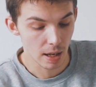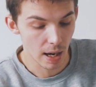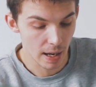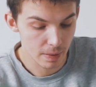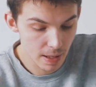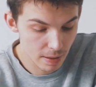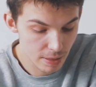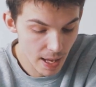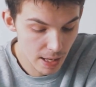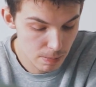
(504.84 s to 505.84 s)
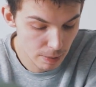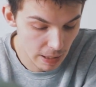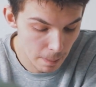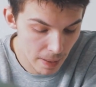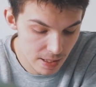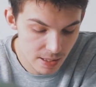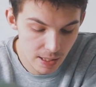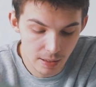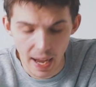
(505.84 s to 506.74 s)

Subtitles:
I think that is pretty amazing,